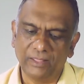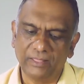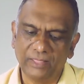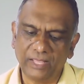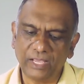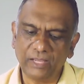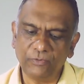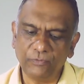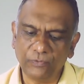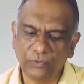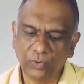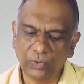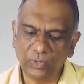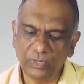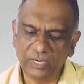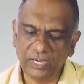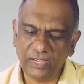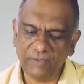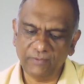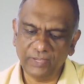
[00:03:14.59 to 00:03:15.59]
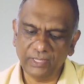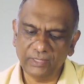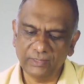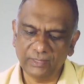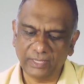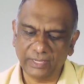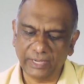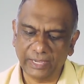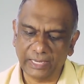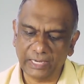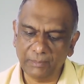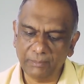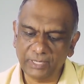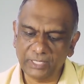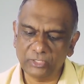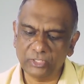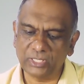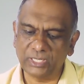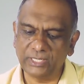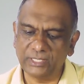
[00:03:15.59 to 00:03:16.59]
Therefore, leaving the
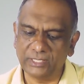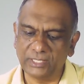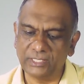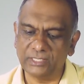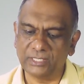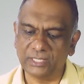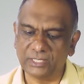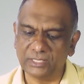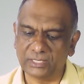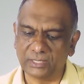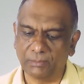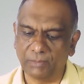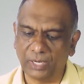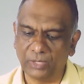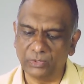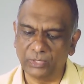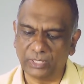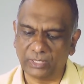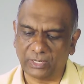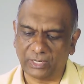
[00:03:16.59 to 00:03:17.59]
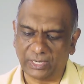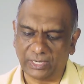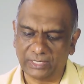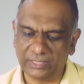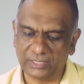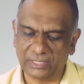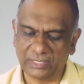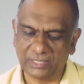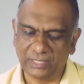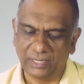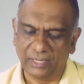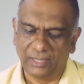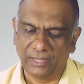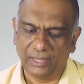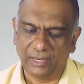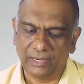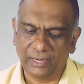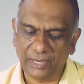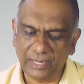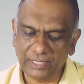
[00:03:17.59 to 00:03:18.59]
elementary teachings about the
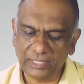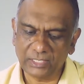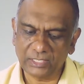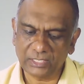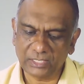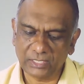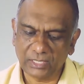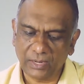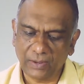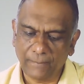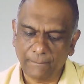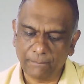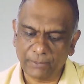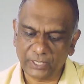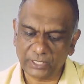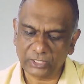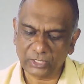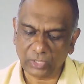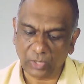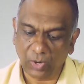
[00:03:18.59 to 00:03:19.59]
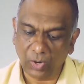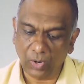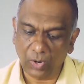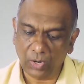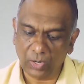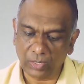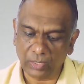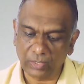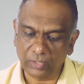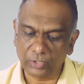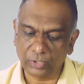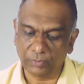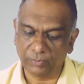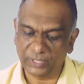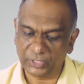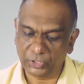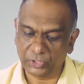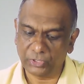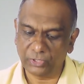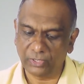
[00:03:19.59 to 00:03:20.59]
Christ, let us press on to
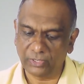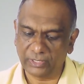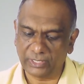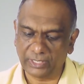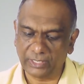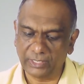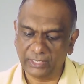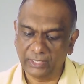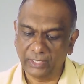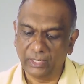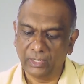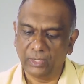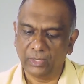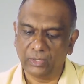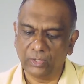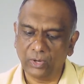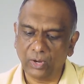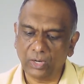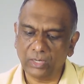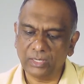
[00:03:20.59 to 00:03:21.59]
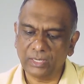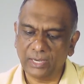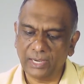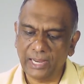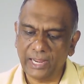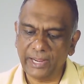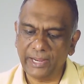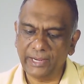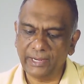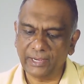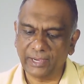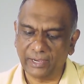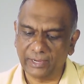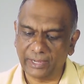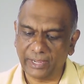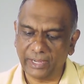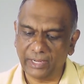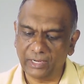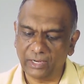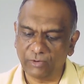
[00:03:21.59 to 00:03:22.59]
maturity, not laying
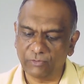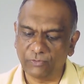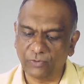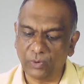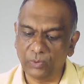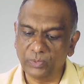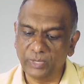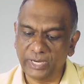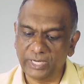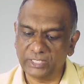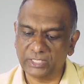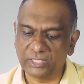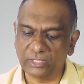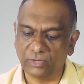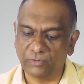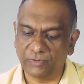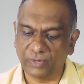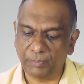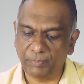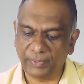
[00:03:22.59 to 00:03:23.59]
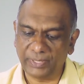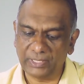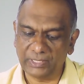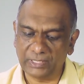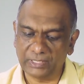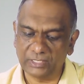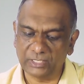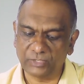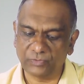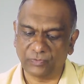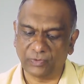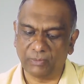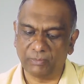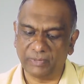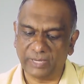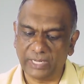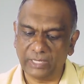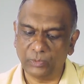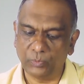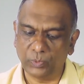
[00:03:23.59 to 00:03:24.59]
again a foundation of repentance
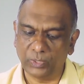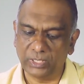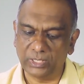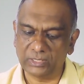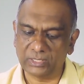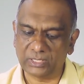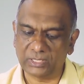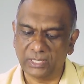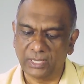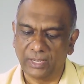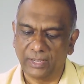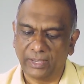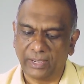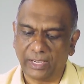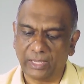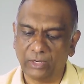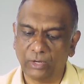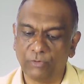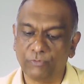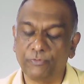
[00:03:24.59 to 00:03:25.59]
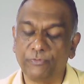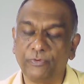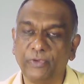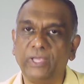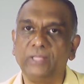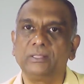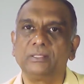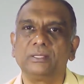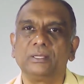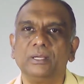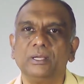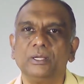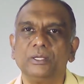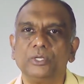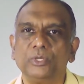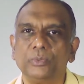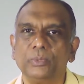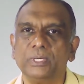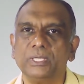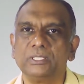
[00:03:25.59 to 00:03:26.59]
from dead works and of faith
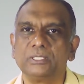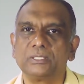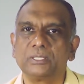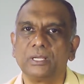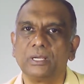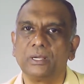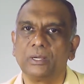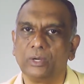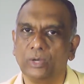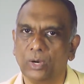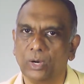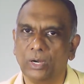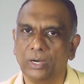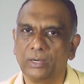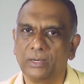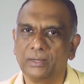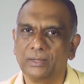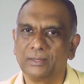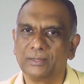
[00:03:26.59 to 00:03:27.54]
towards God.